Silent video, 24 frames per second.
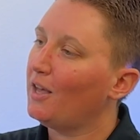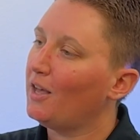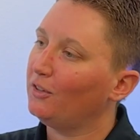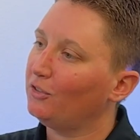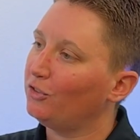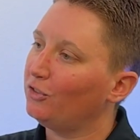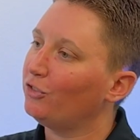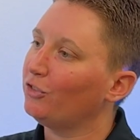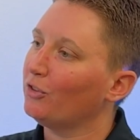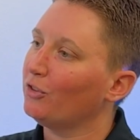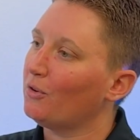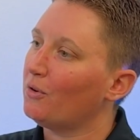
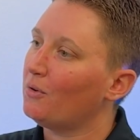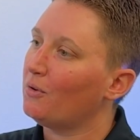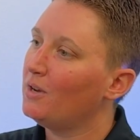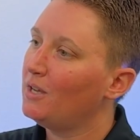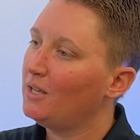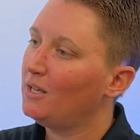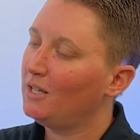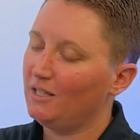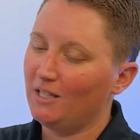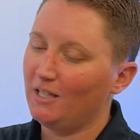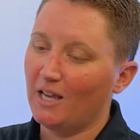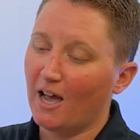And so,
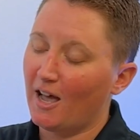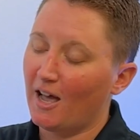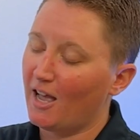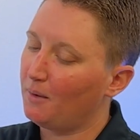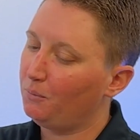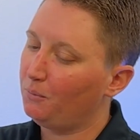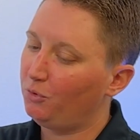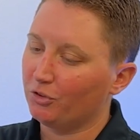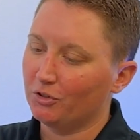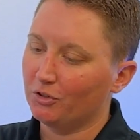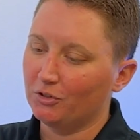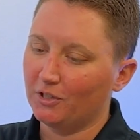yeah,
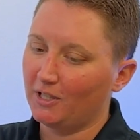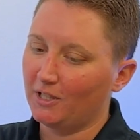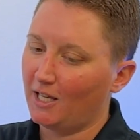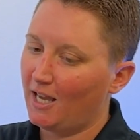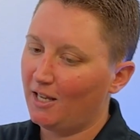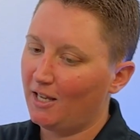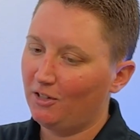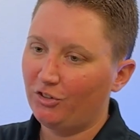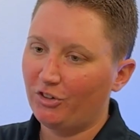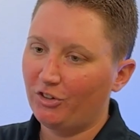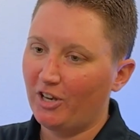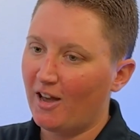absolutely.
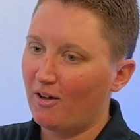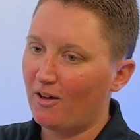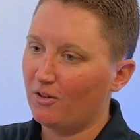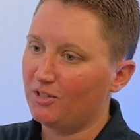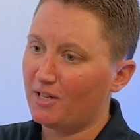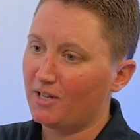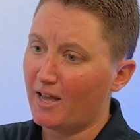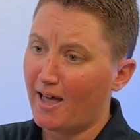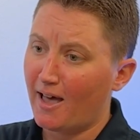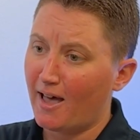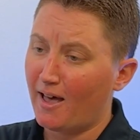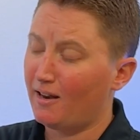Hands down,
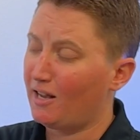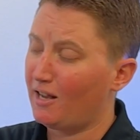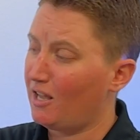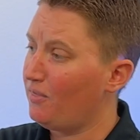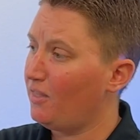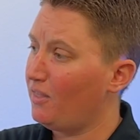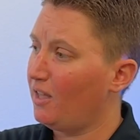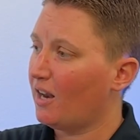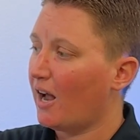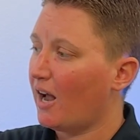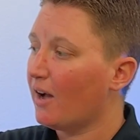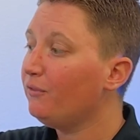Dad.
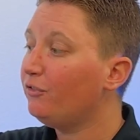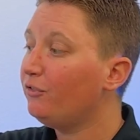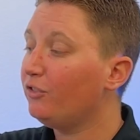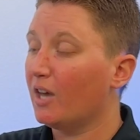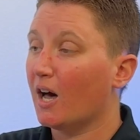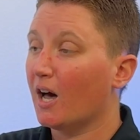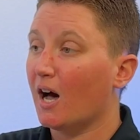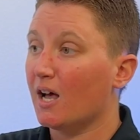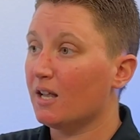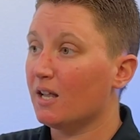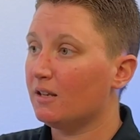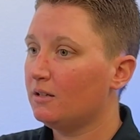And then I've
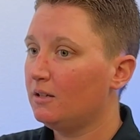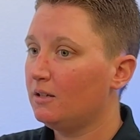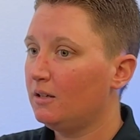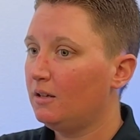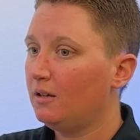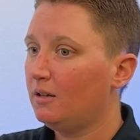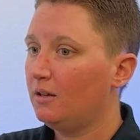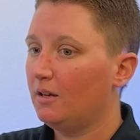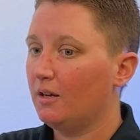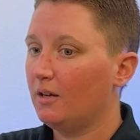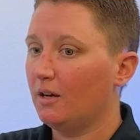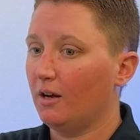got
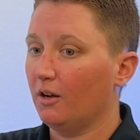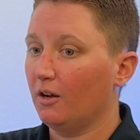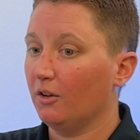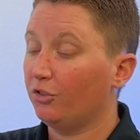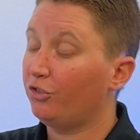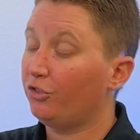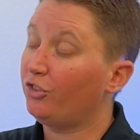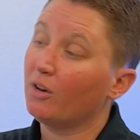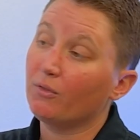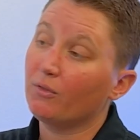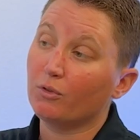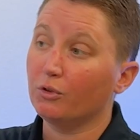
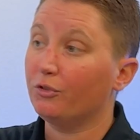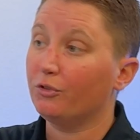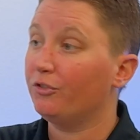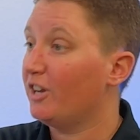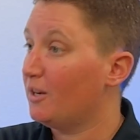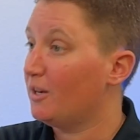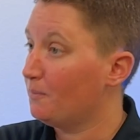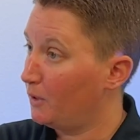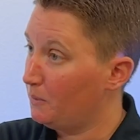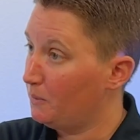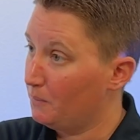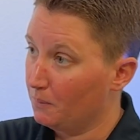several
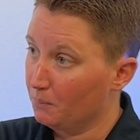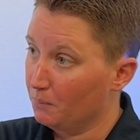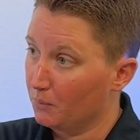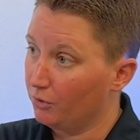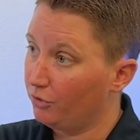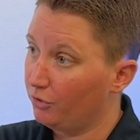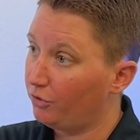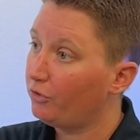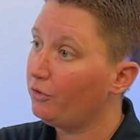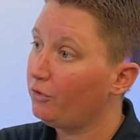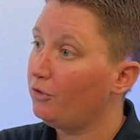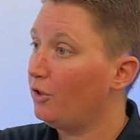family
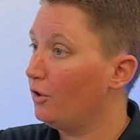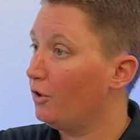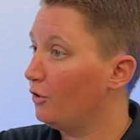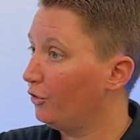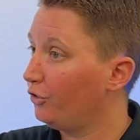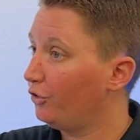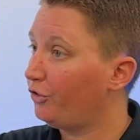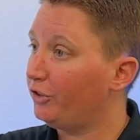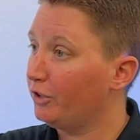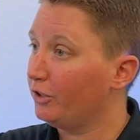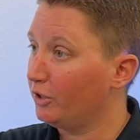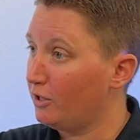members that are
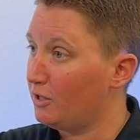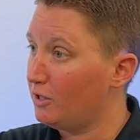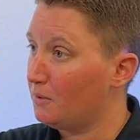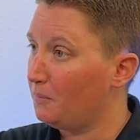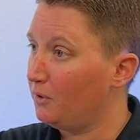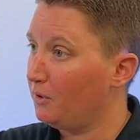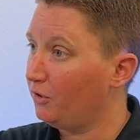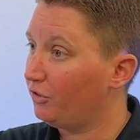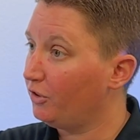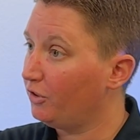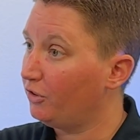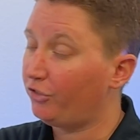still in the
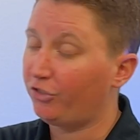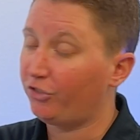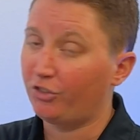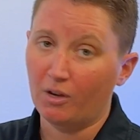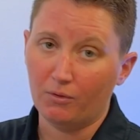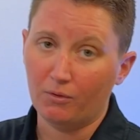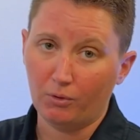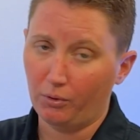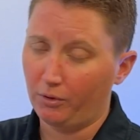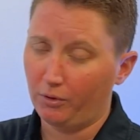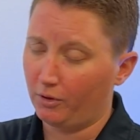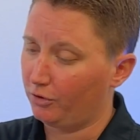business,
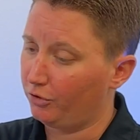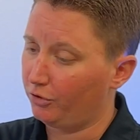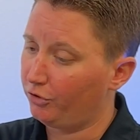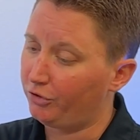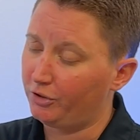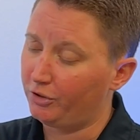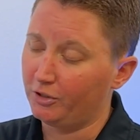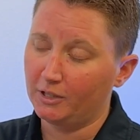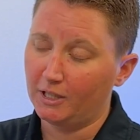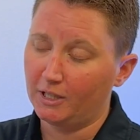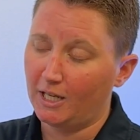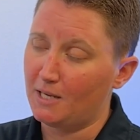several that are
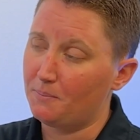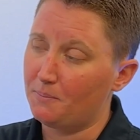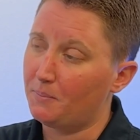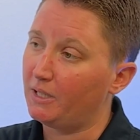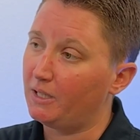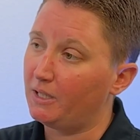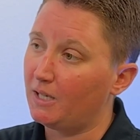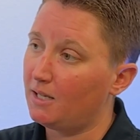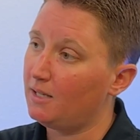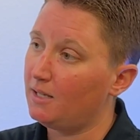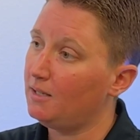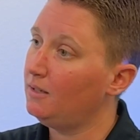still at
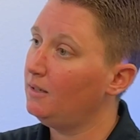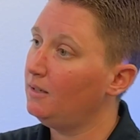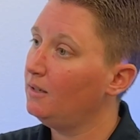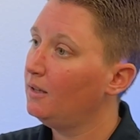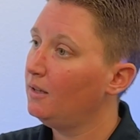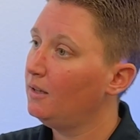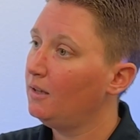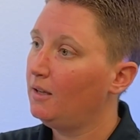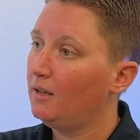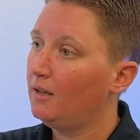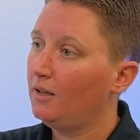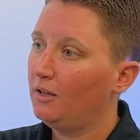APD.
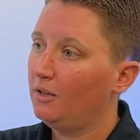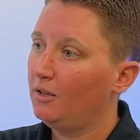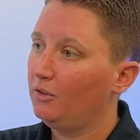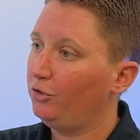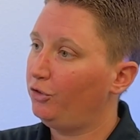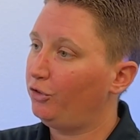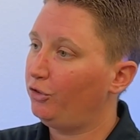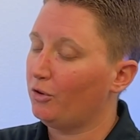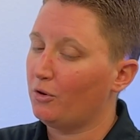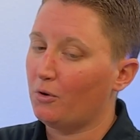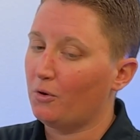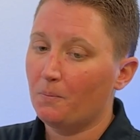
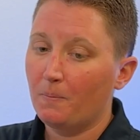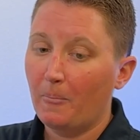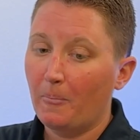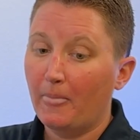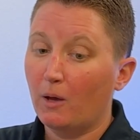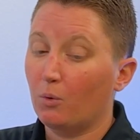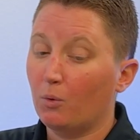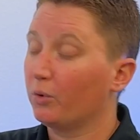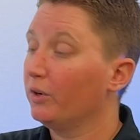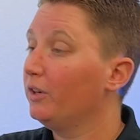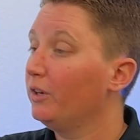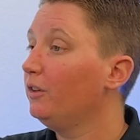So
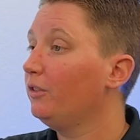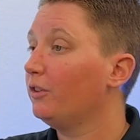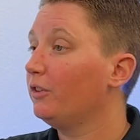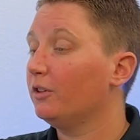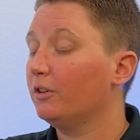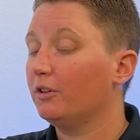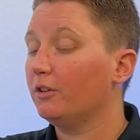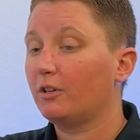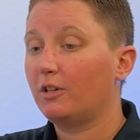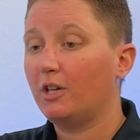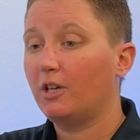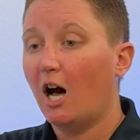we're
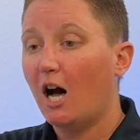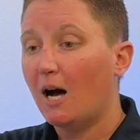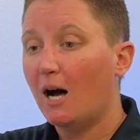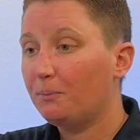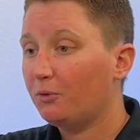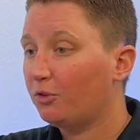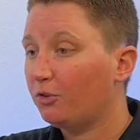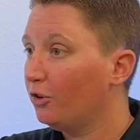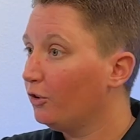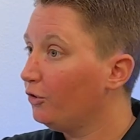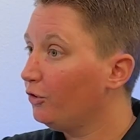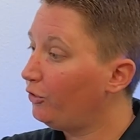either
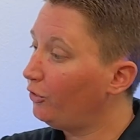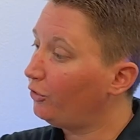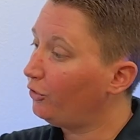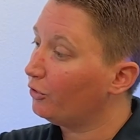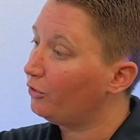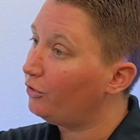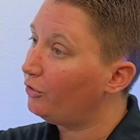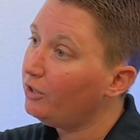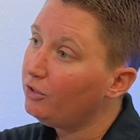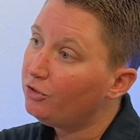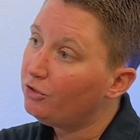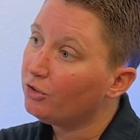cops, nurses,
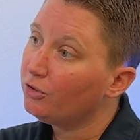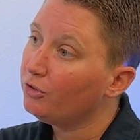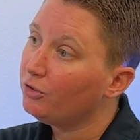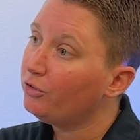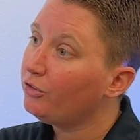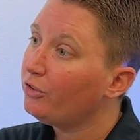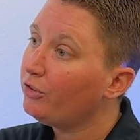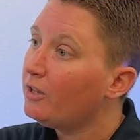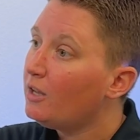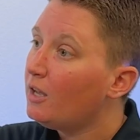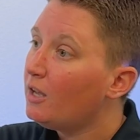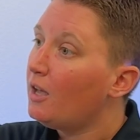or
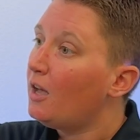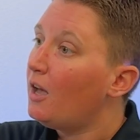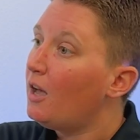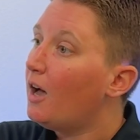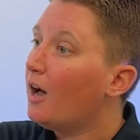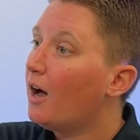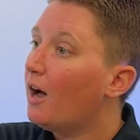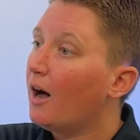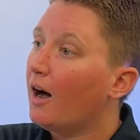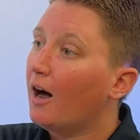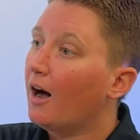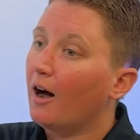teachers.
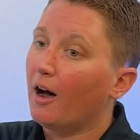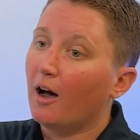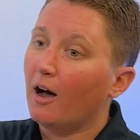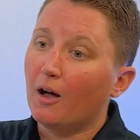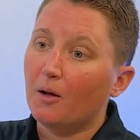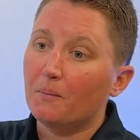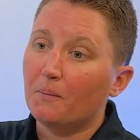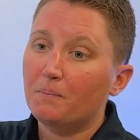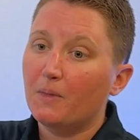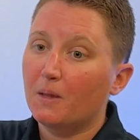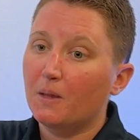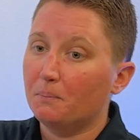
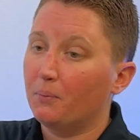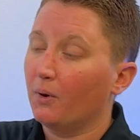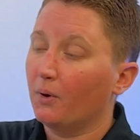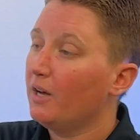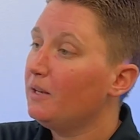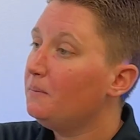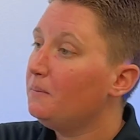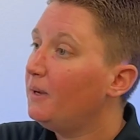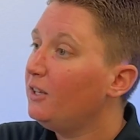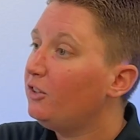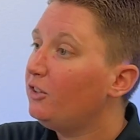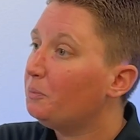
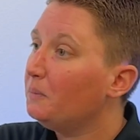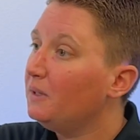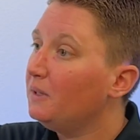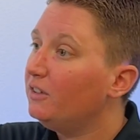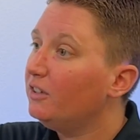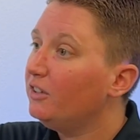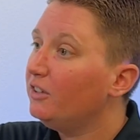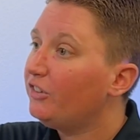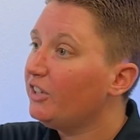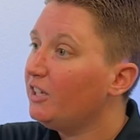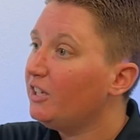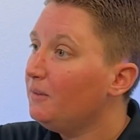Blood makes me
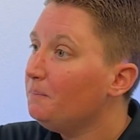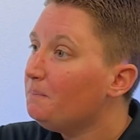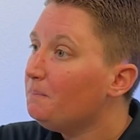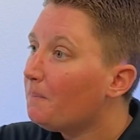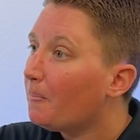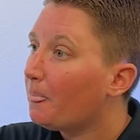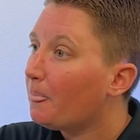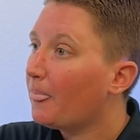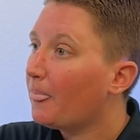dizzy.